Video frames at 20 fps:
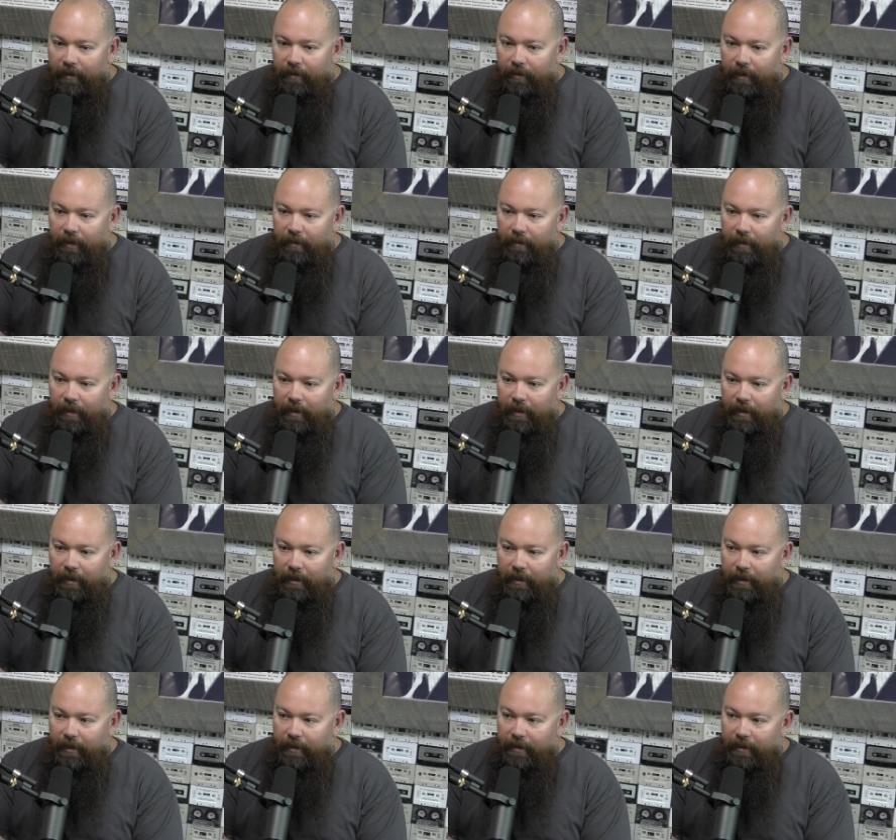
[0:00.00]
they're limited
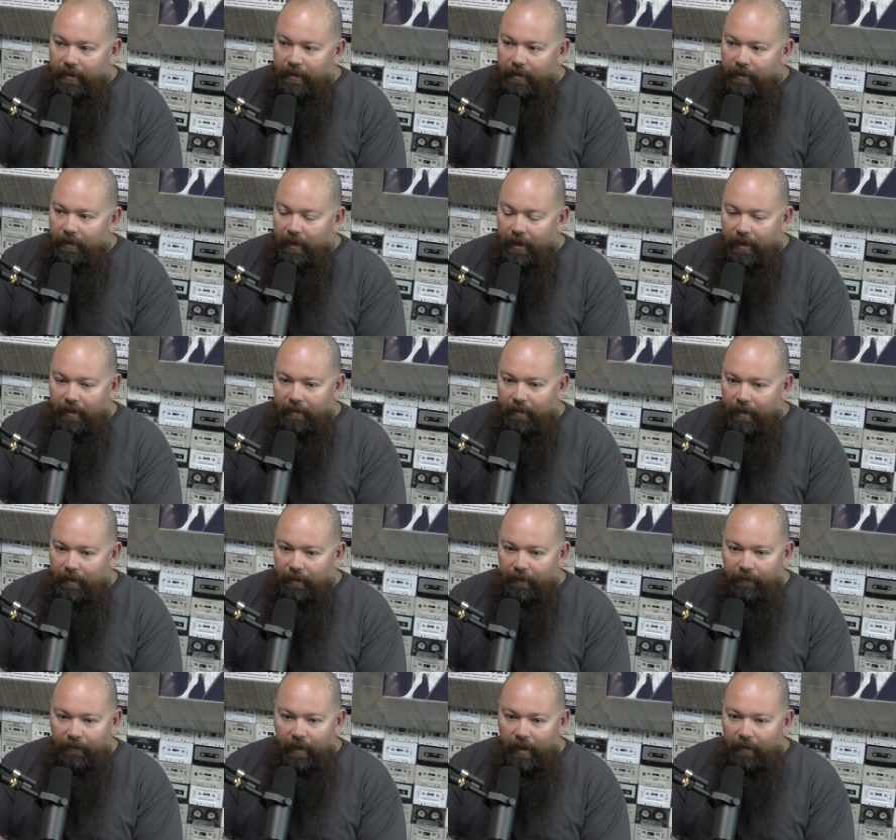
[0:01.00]
edition to like
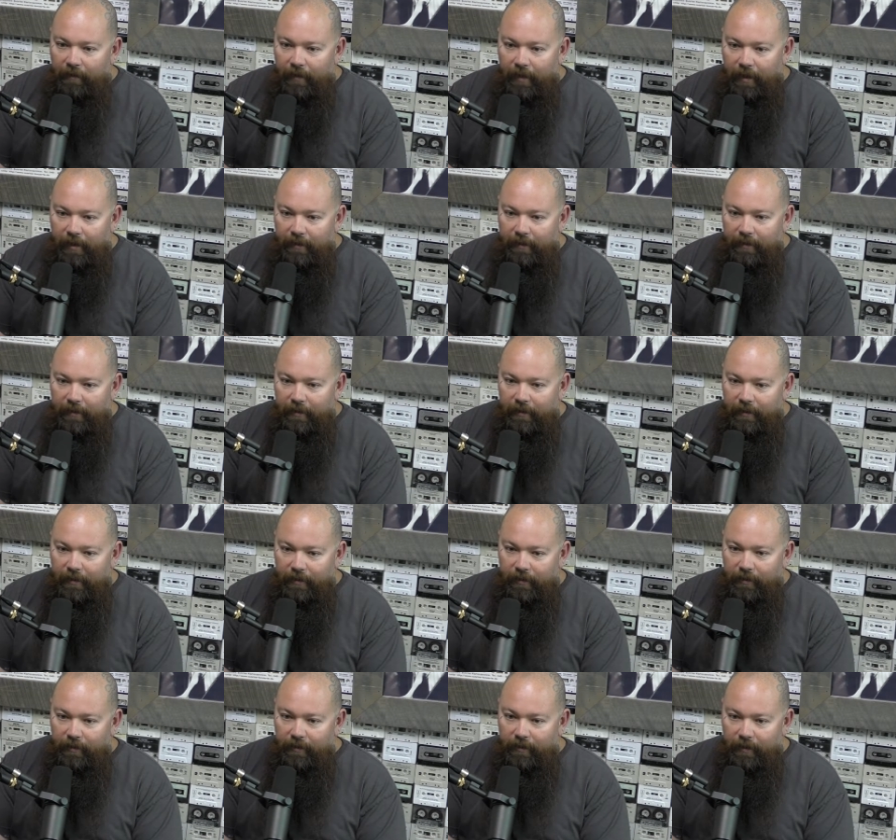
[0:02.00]
maybe 5,000.
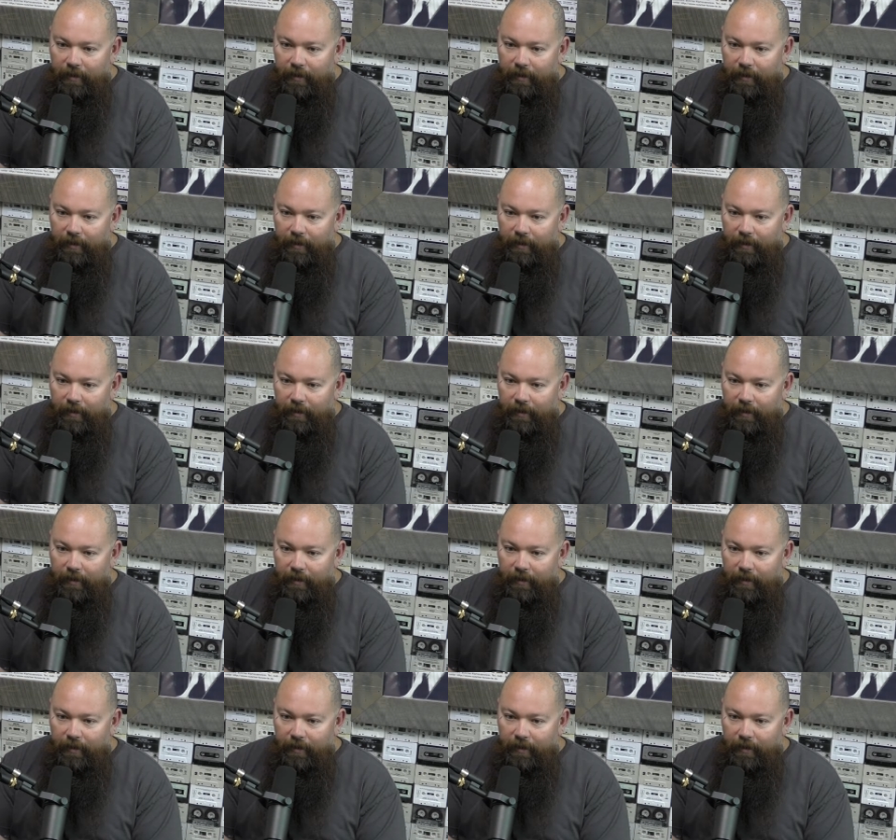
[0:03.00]
So